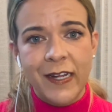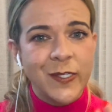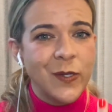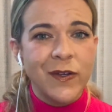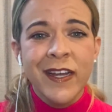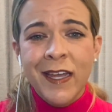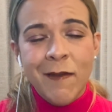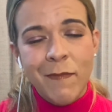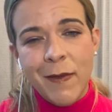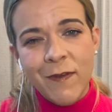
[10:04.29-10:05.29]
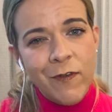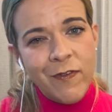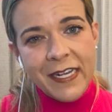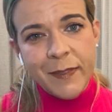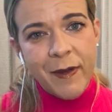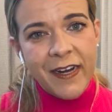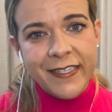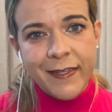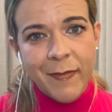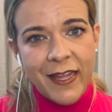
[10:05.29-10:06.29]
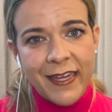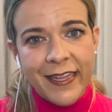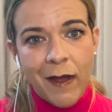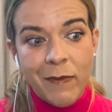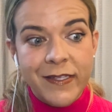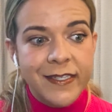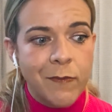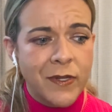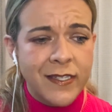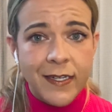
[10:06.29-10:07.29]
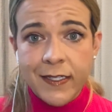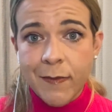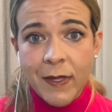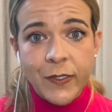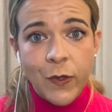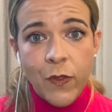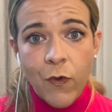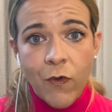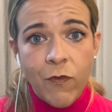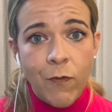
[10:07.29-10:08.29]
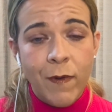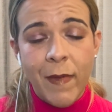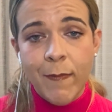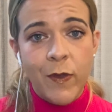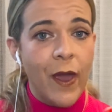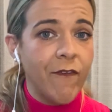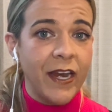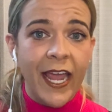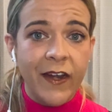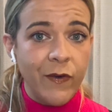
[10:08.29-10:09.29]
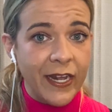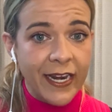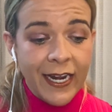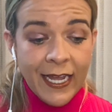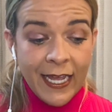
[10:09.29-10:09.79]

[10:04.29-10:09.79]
And so maybe you've experienced something like that when someone's done something so thoughtful, but maybe you haven't handled it